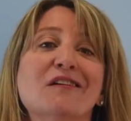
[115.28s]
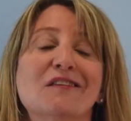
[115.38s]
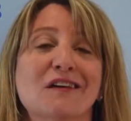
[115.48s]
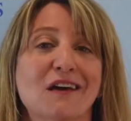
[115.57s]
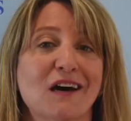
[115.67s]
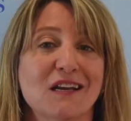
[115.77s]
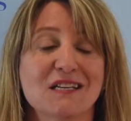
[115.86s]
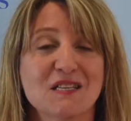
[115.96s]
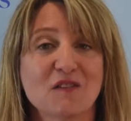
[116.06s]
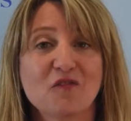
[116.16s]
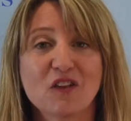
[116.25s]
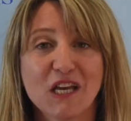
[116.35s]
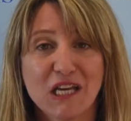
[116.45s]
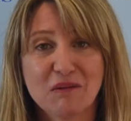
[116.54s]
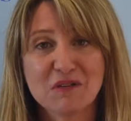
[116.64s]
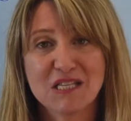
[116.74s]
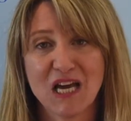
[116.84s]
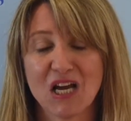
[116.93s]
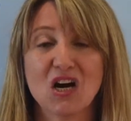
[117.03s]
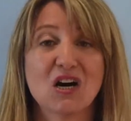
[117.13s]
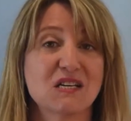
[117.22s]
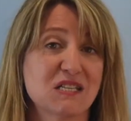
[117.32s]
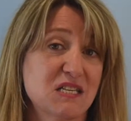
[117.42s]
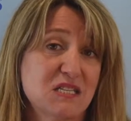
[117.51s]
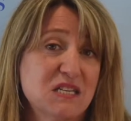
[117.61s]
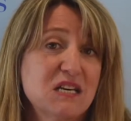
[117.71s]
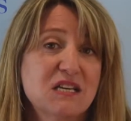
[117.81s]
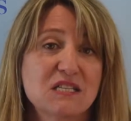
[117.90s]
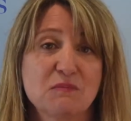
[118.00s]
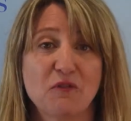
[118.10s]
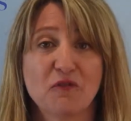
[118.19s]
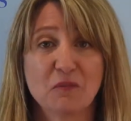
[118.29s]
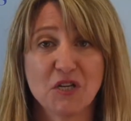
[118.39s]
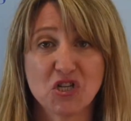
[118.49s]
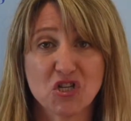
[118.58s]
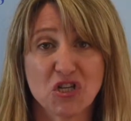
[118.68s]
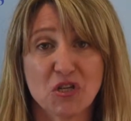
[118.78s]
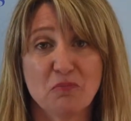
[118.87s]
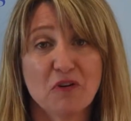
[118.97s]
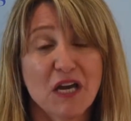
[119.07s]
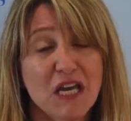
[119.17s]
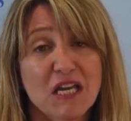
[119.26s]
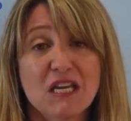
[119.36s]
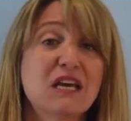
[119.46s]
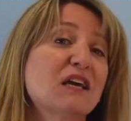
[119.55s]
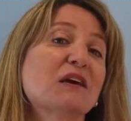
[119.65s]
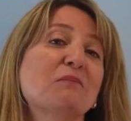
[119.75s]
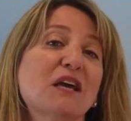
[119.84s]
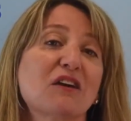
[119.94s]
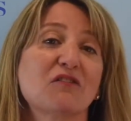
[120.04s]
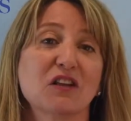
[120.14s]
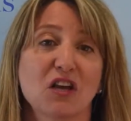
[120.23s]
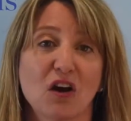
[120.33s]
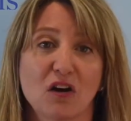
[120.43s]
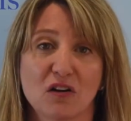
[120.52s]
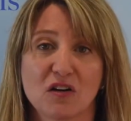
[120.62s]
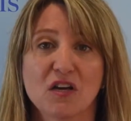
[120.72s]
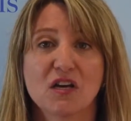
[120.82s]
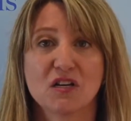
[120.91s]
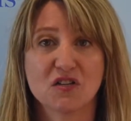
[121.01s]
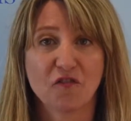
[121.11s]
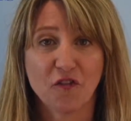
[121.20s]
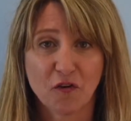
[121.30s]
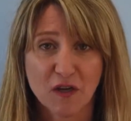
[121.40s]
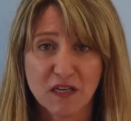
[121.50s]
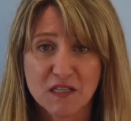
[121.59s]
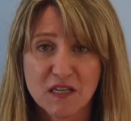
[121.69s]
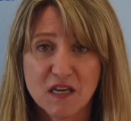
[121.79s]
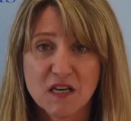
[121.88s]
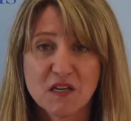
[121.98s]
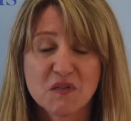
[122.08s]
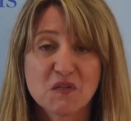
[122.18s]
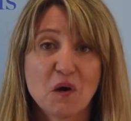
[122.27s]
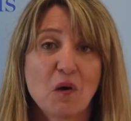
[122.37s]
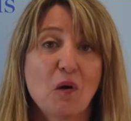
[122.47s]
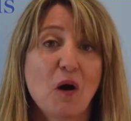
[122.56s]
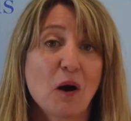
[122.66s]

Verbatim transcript: the gut is inflamed, that causes some inflammation in the brain and can make it really hard to focus. So